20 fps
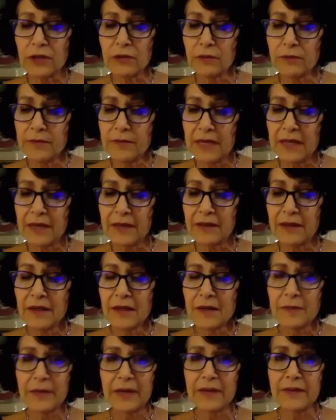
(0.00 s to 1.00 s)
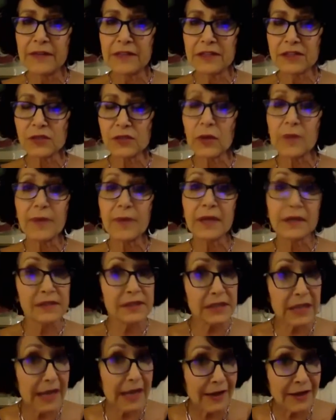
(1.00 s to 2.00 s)
you mean by this way,
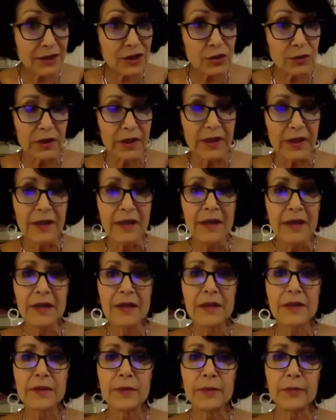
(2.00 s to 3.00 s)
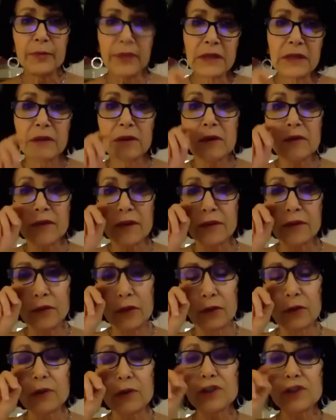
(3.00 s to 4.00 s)
because actually the
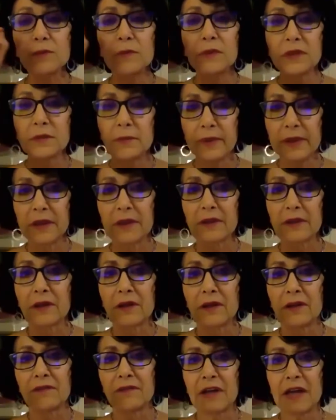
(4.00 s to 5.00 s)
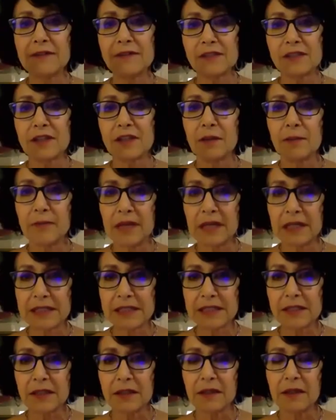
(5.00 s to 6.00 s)
nourishment pillar of lifestyle
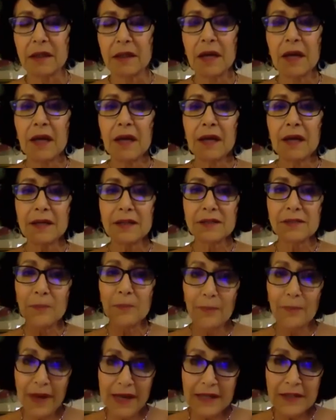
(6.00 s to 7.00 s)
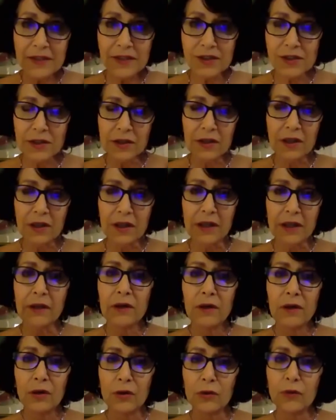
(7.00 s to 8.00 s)
medicine is based on
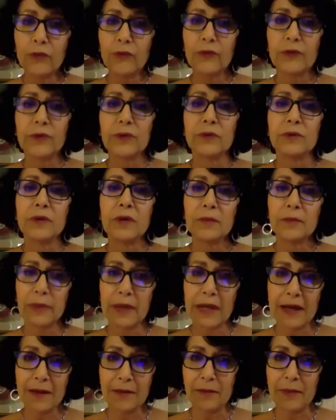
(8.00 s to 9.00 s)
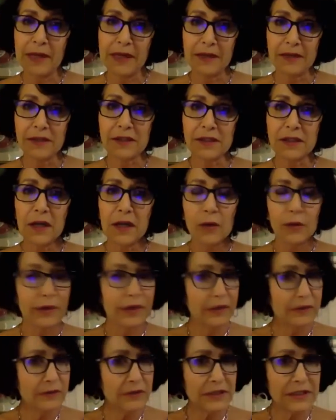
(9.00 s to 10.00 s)
whole food, plant-based. We
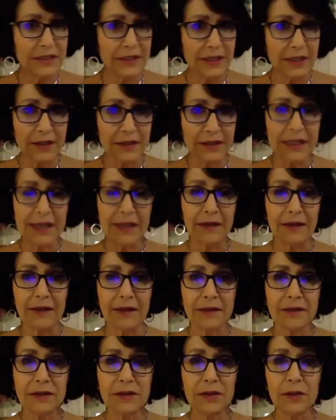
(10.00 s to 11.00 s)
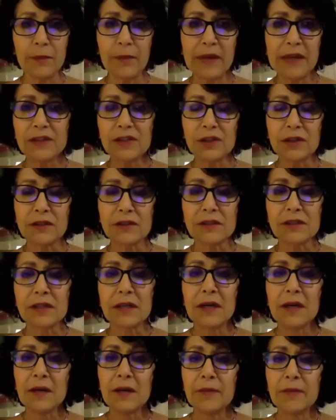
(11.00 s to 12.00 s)
don't dictate it to patients,
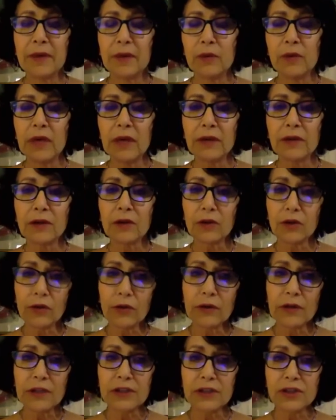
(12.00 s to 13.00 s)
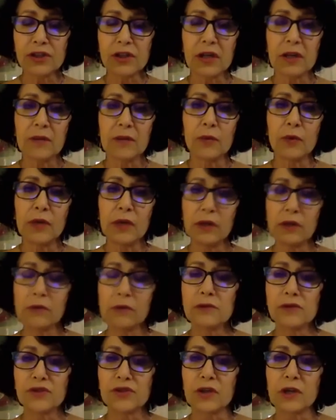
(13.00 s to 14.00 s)
but we encourage them. We
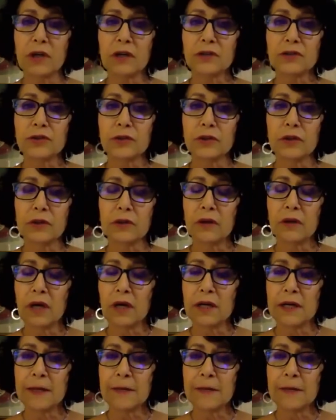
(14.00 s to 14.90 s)
use Dr.